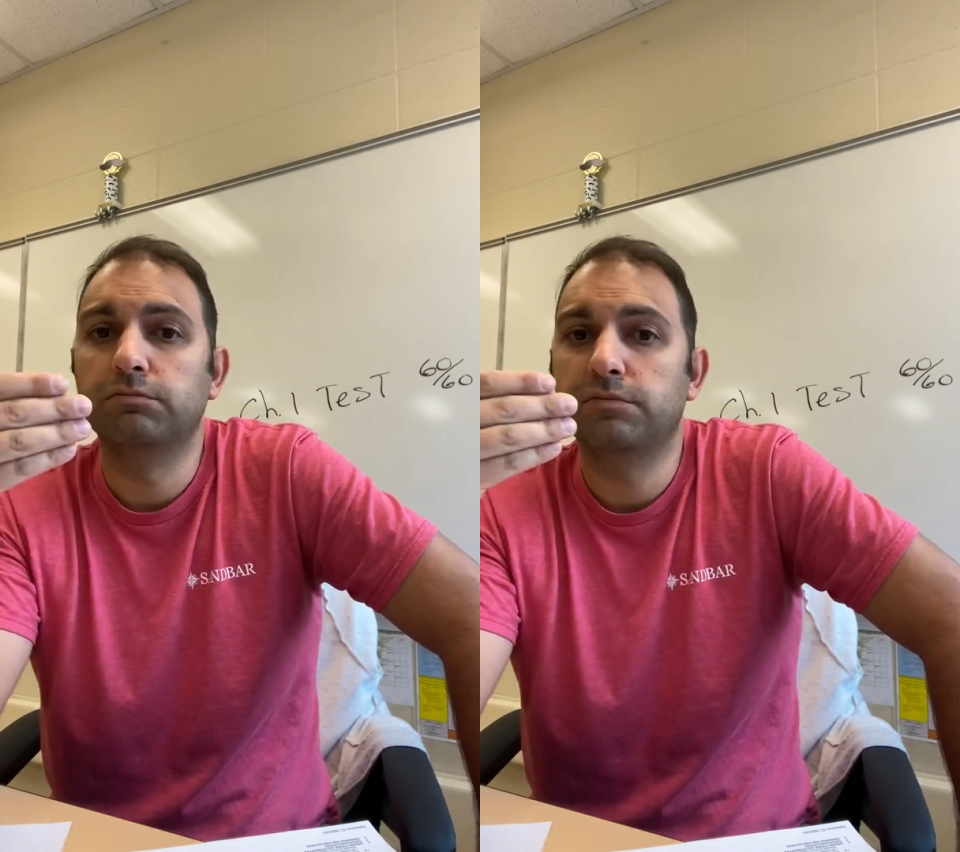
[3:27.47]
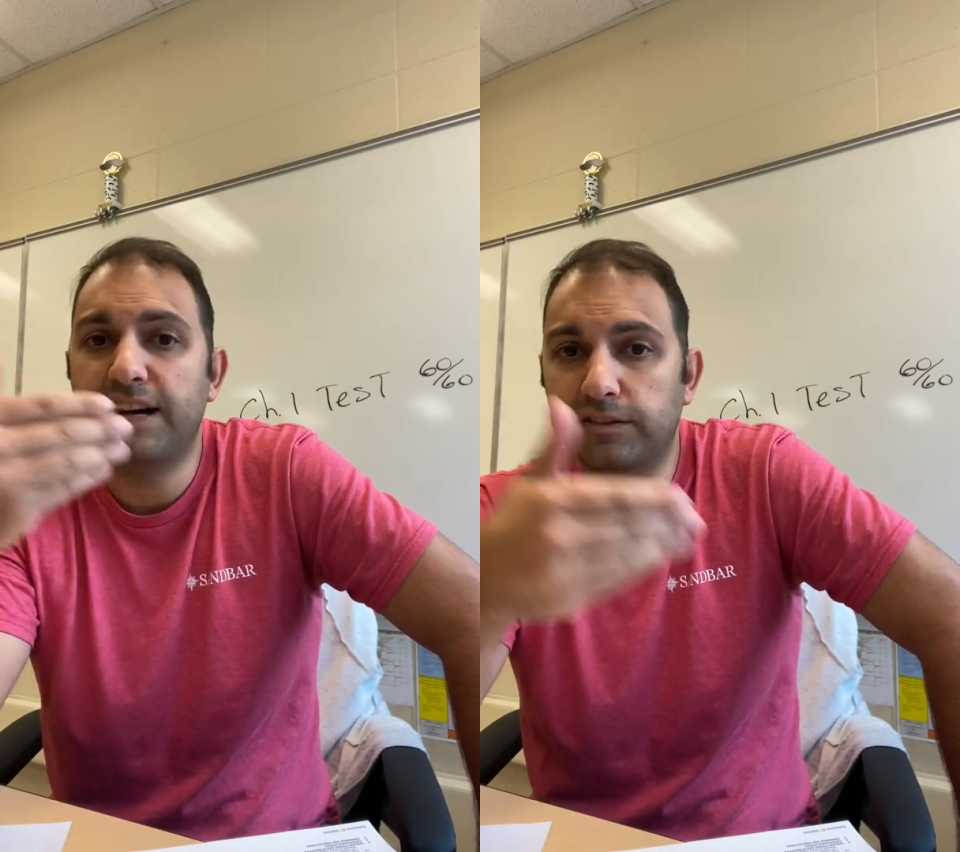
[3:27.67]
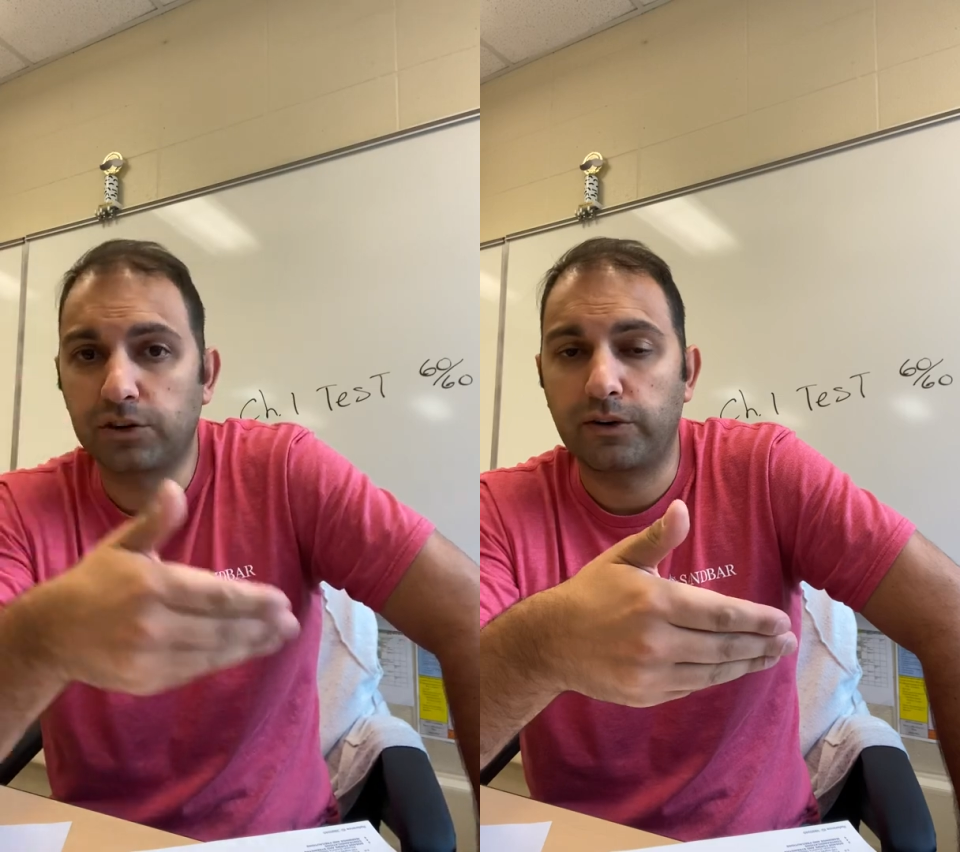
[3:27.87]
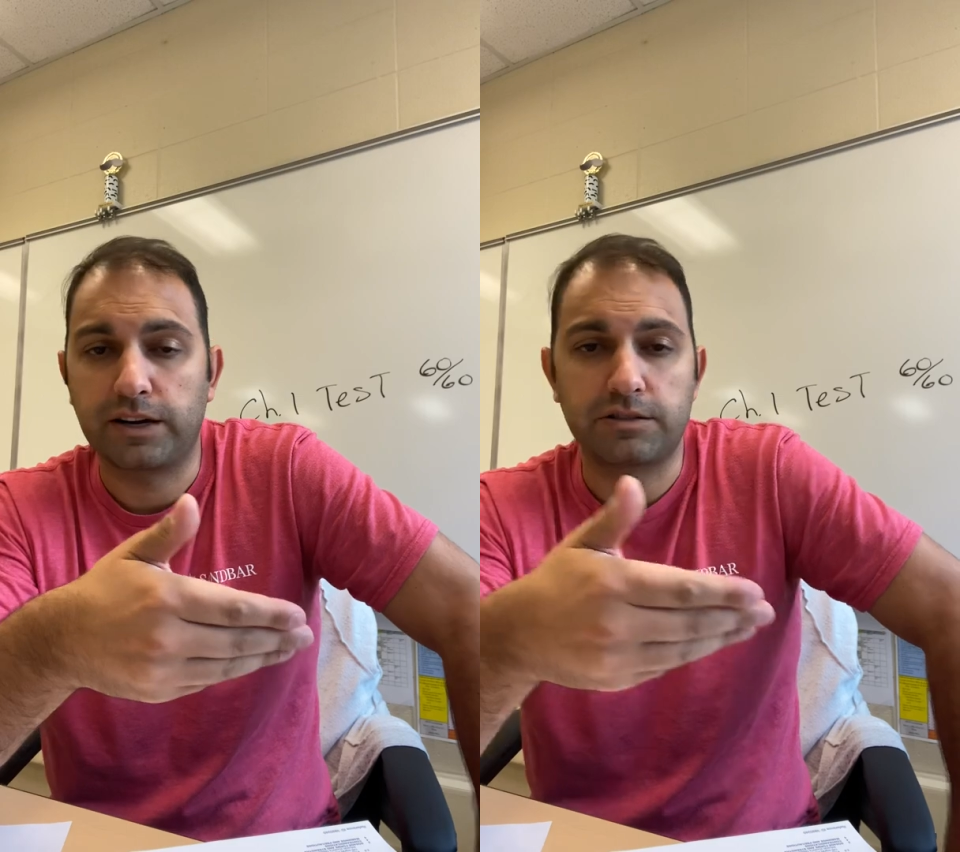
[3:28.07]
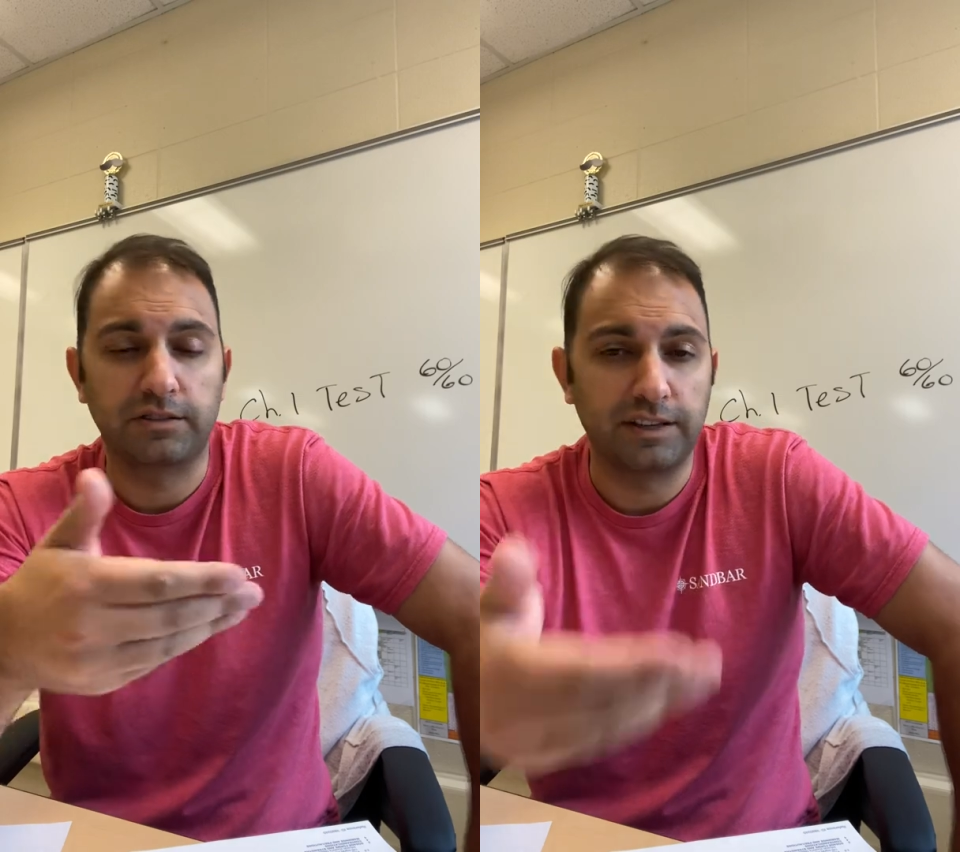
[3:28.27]
test
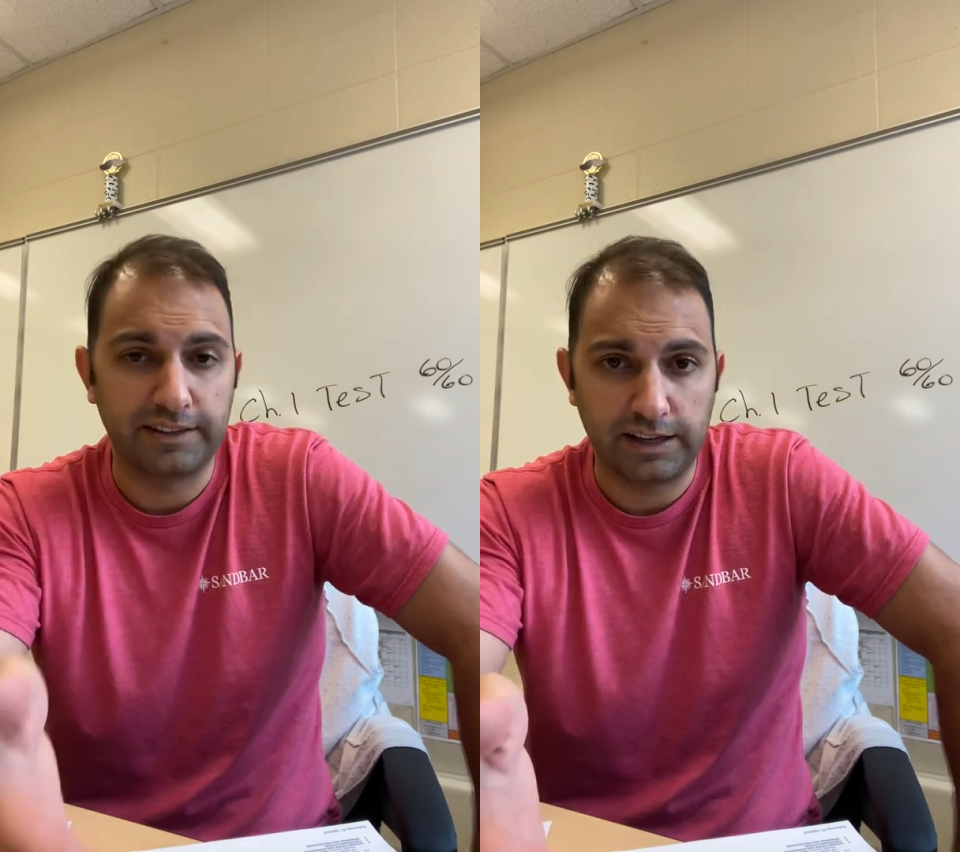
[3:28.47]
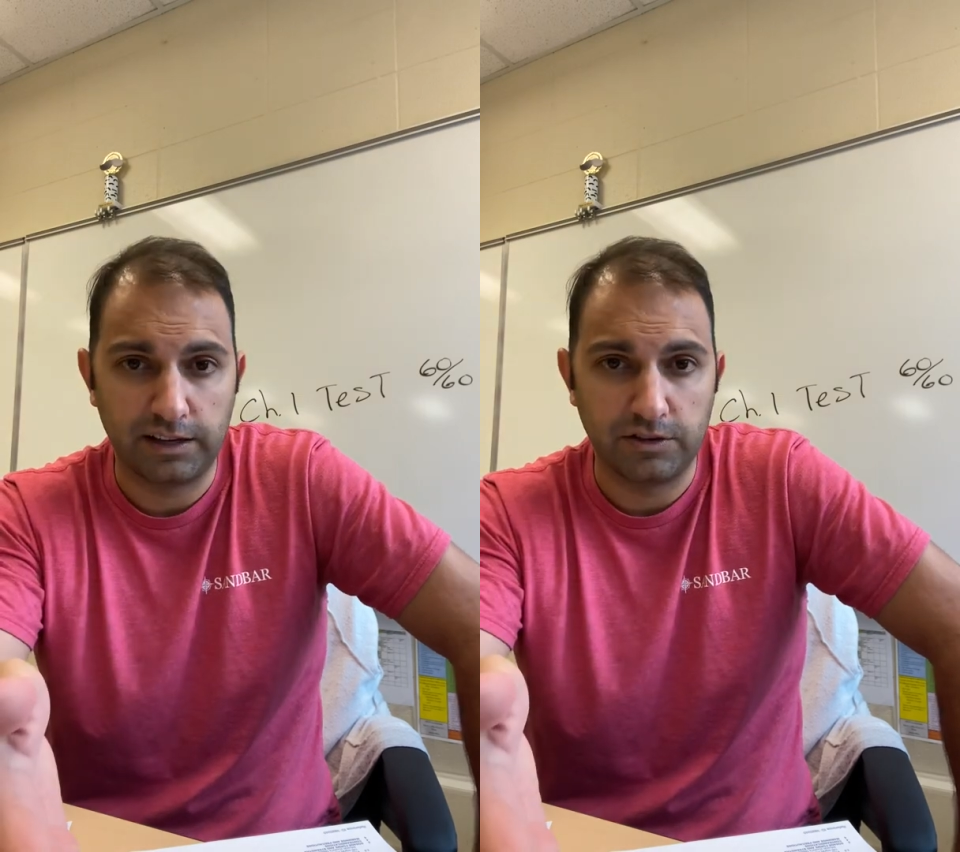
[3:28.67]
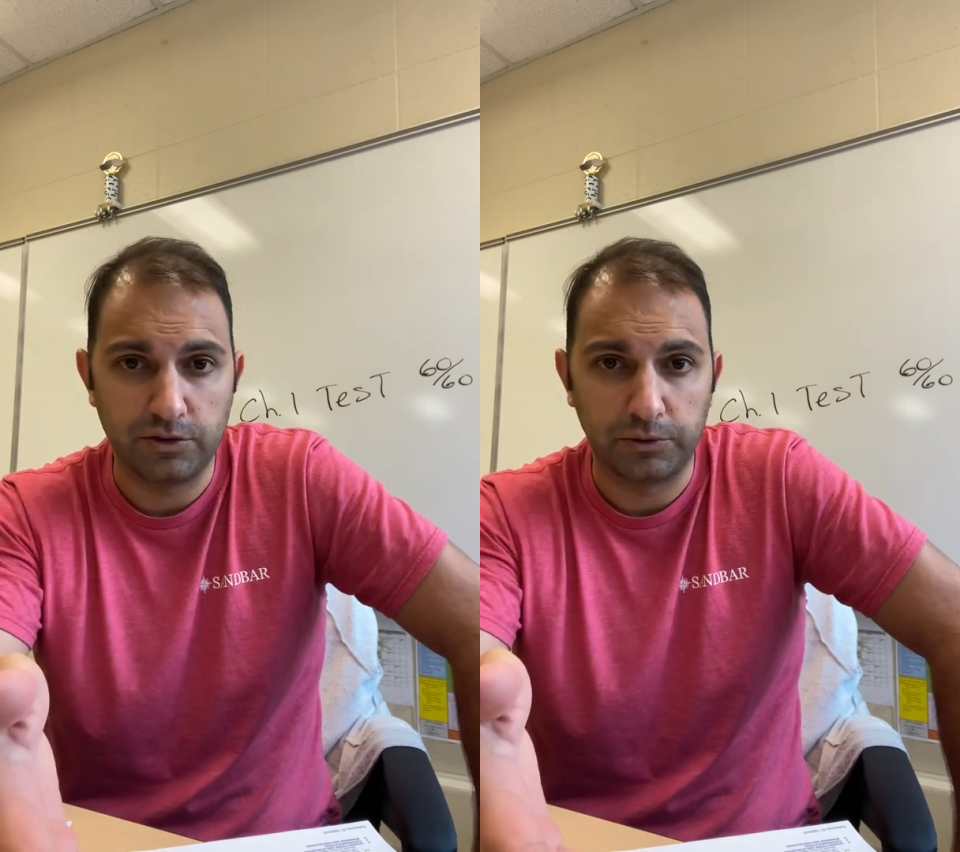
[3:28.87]
corrections that they can do.